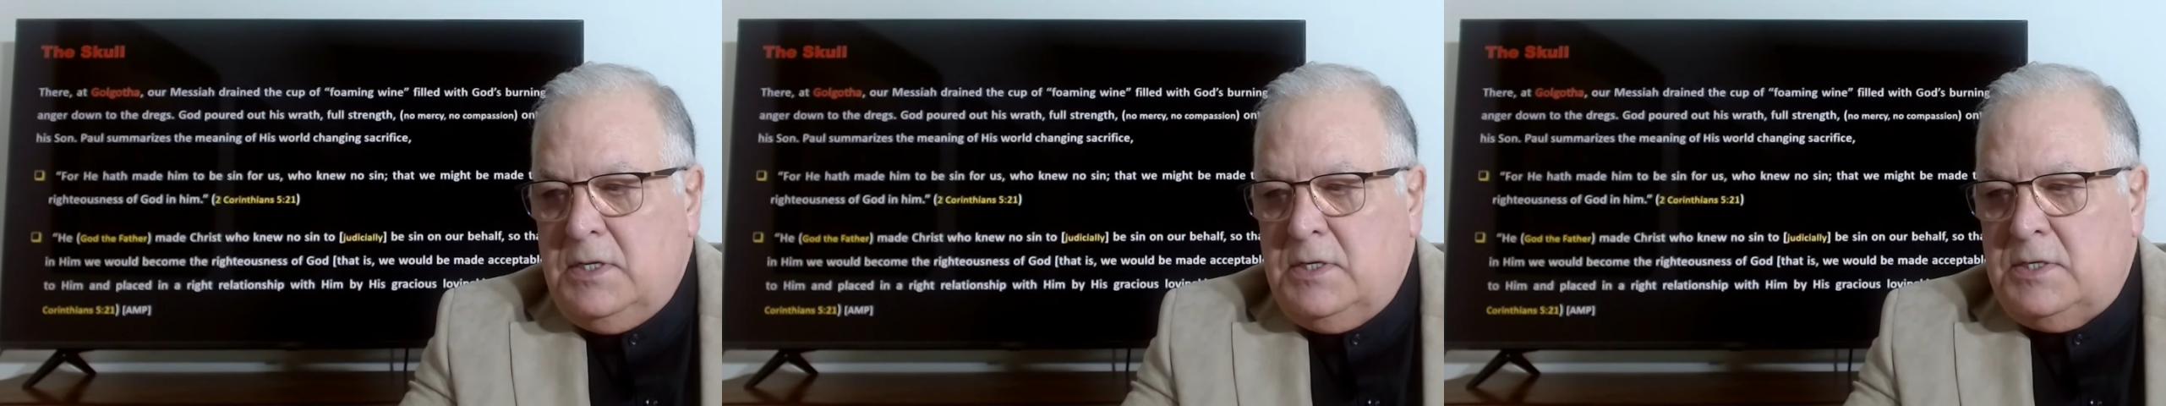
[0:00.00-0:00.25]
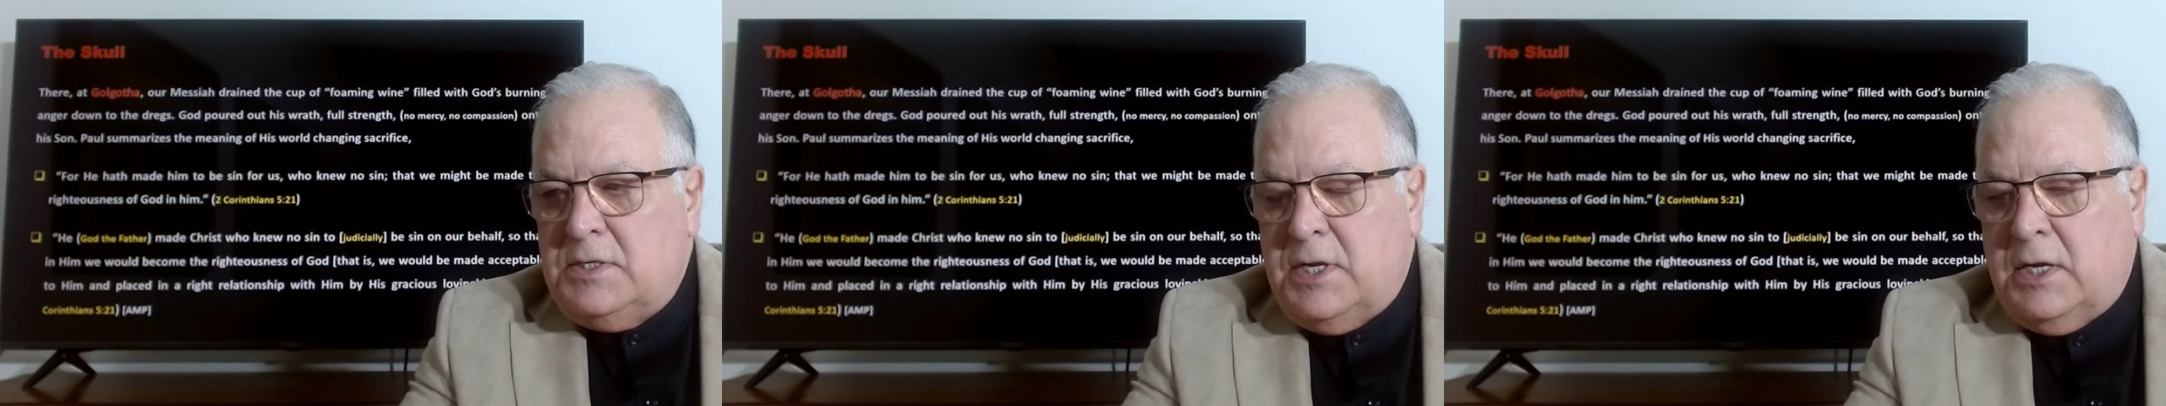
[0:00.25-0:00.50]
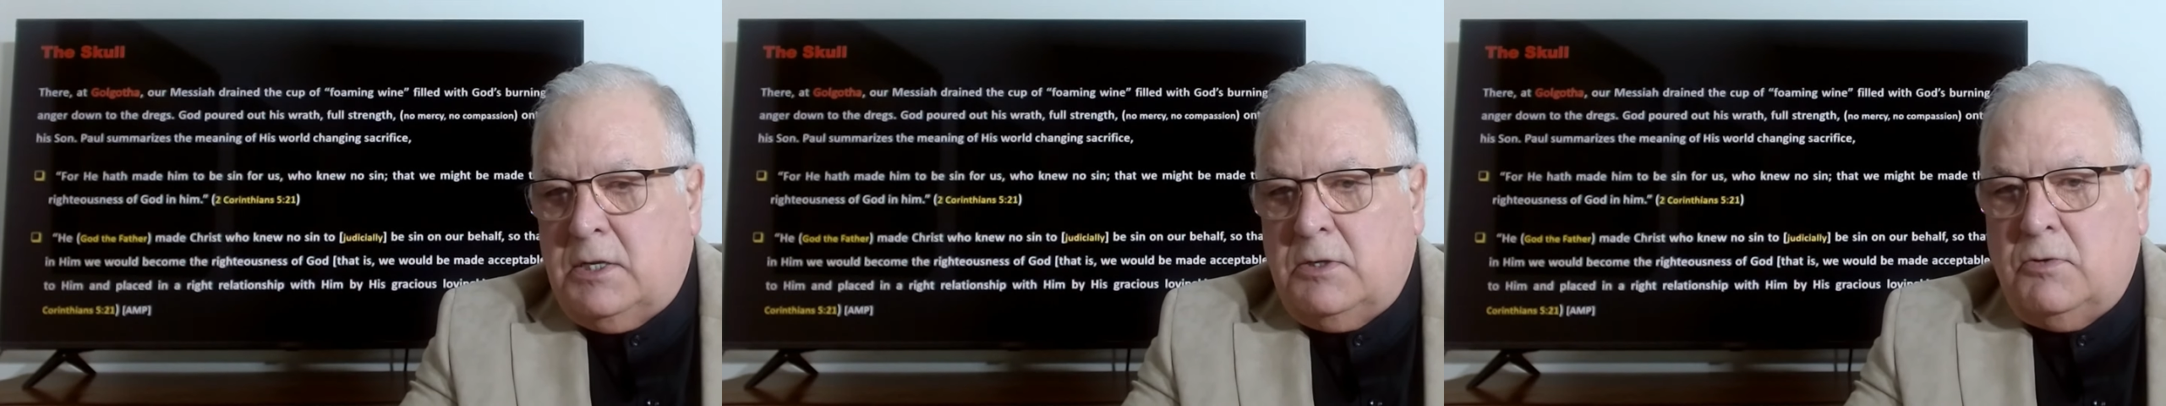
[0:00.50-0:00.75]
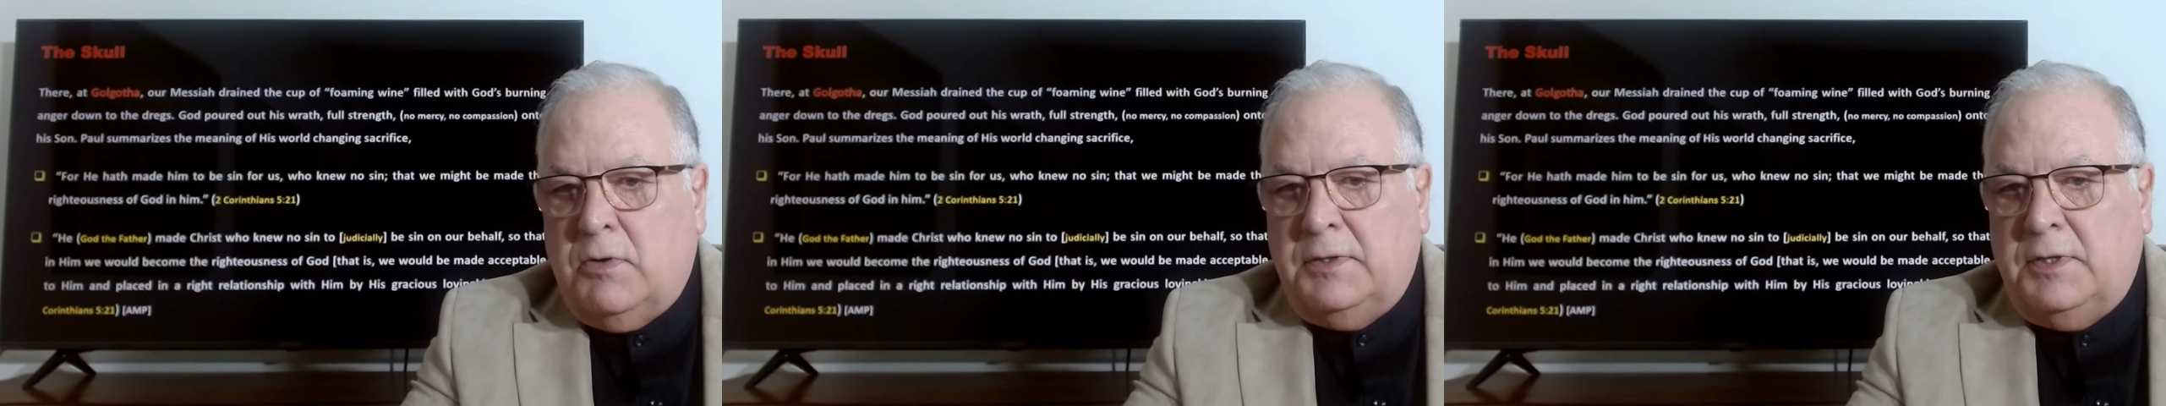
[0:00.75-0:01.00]
2
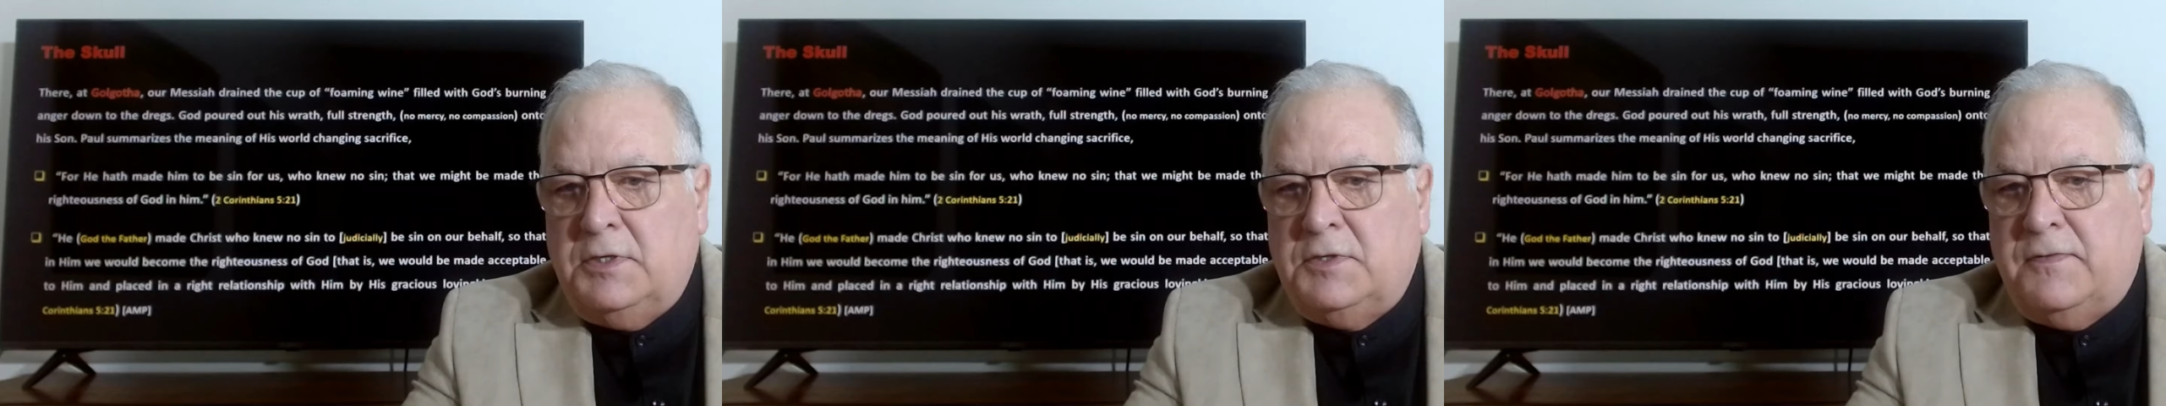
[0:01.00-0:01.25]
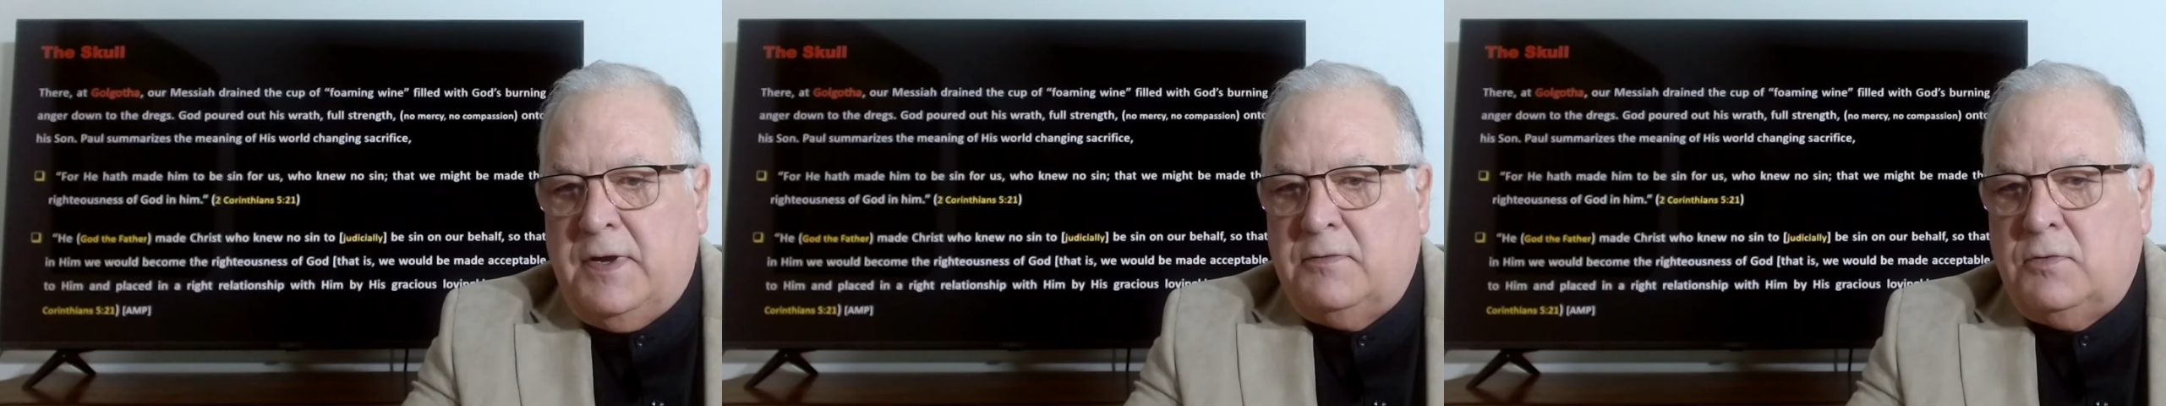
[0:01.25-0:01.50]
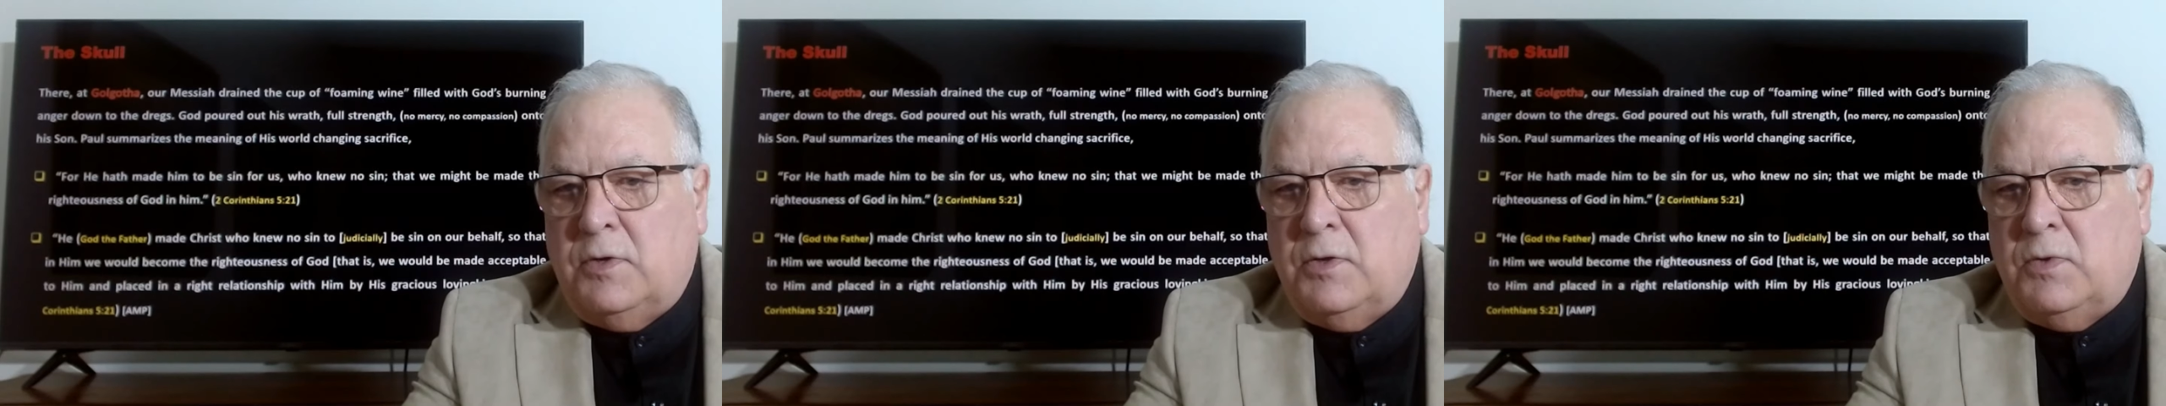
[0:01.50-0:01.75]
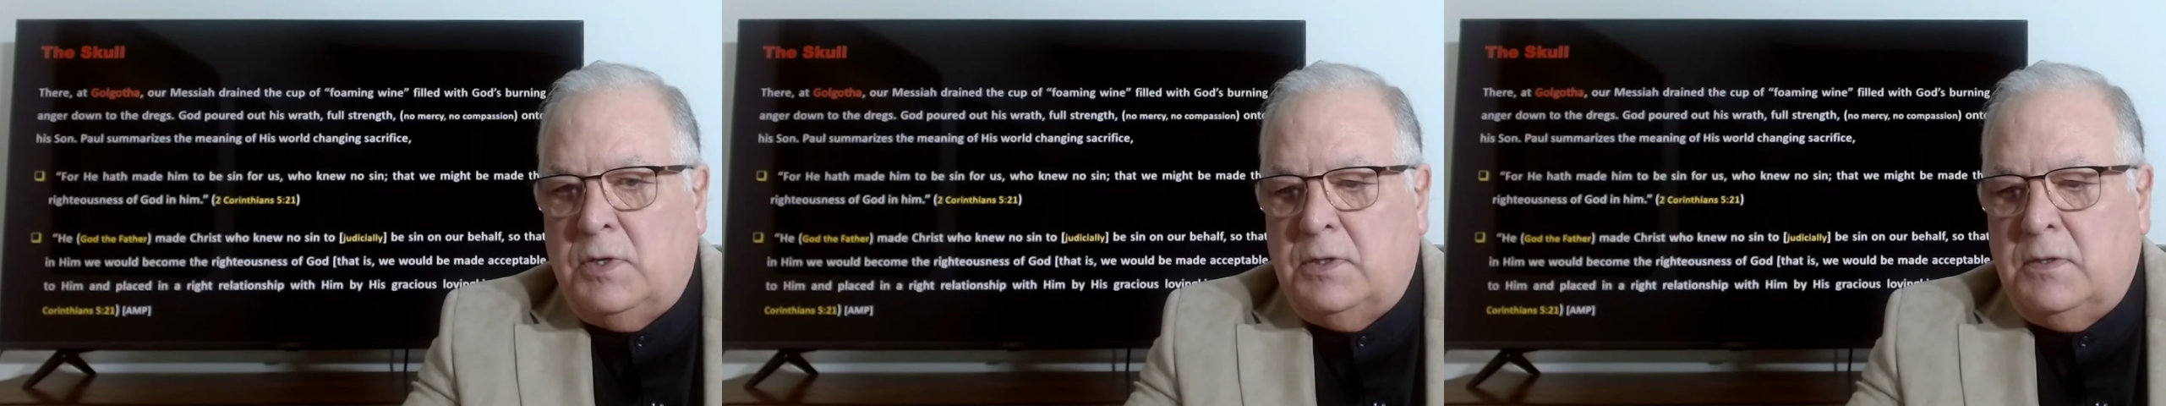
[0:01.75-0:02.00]
Corinthians
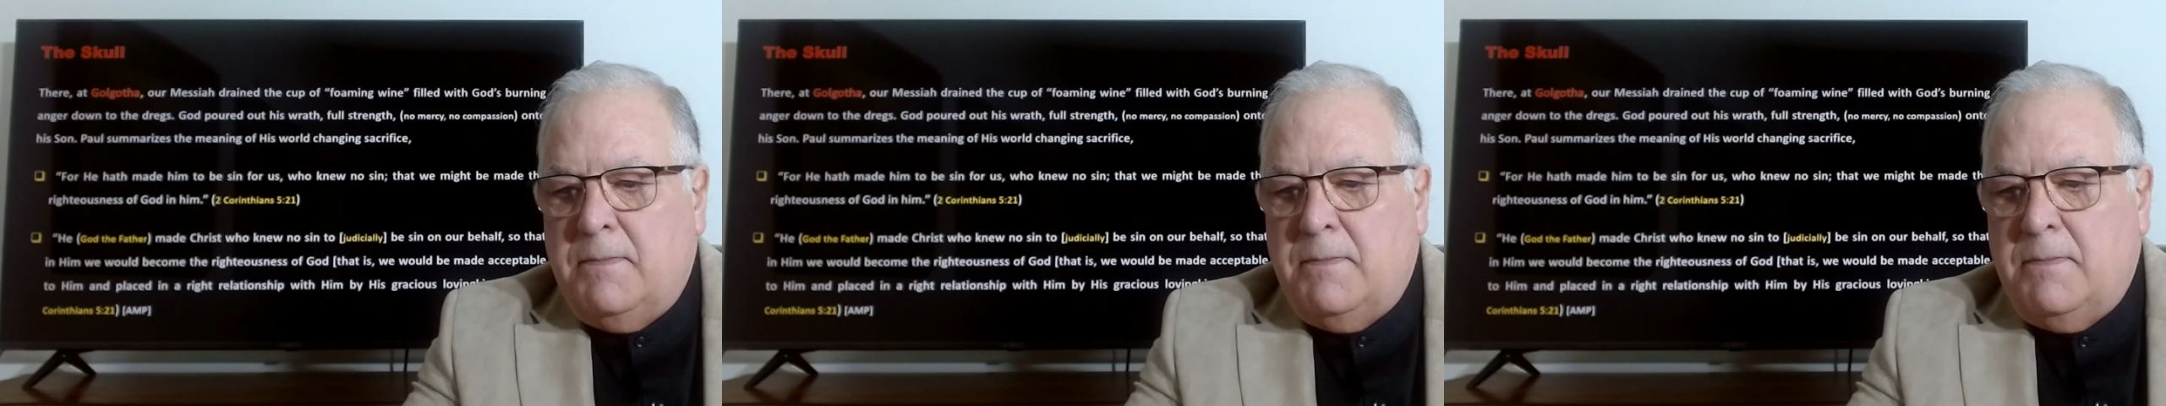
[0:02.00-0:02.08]
5.21